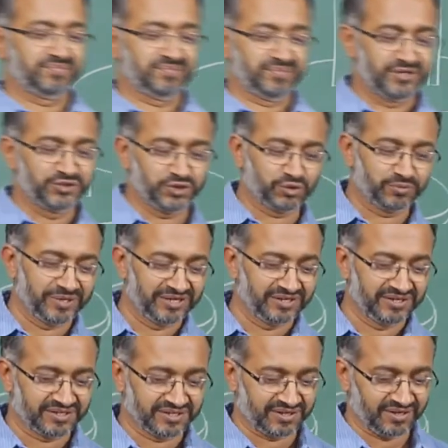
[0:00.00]

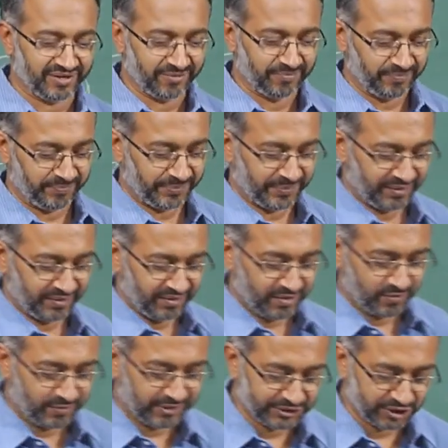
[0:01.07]
instrument,
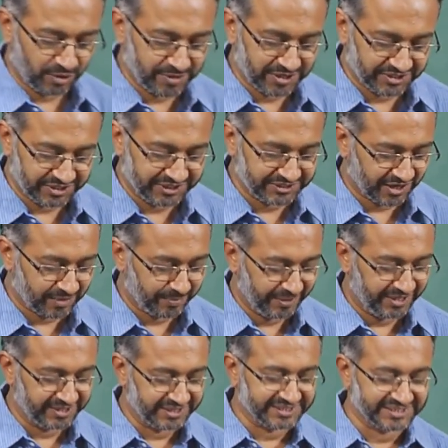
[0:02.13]
when geometries are
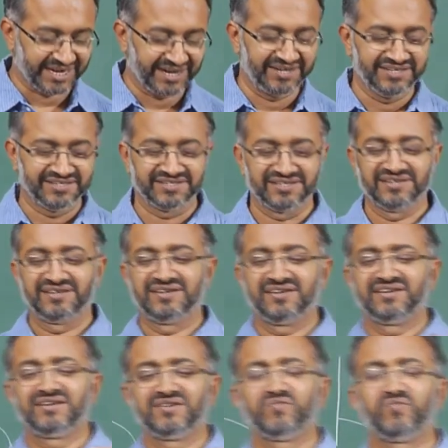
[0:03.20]
being designed,
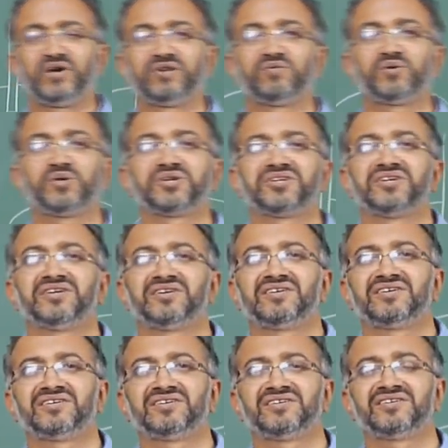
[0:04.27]
one would
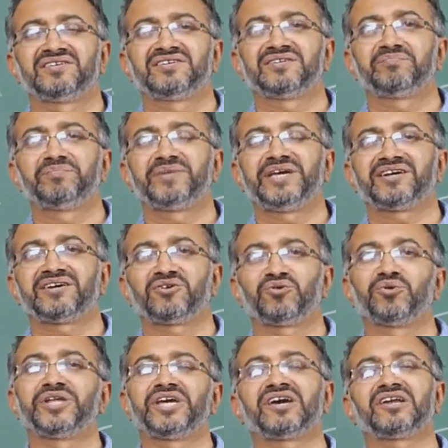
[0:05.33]
make a
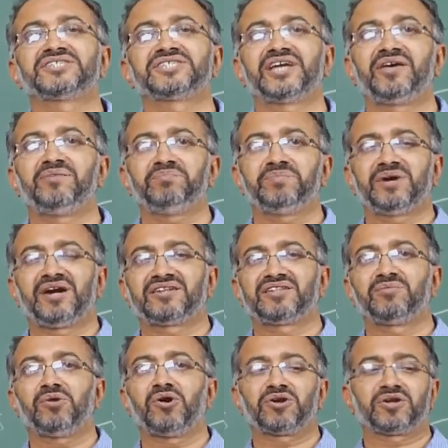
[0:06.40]
conical shape at
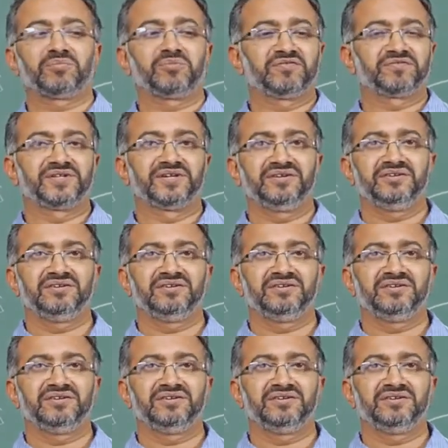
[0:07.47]
the bottom of the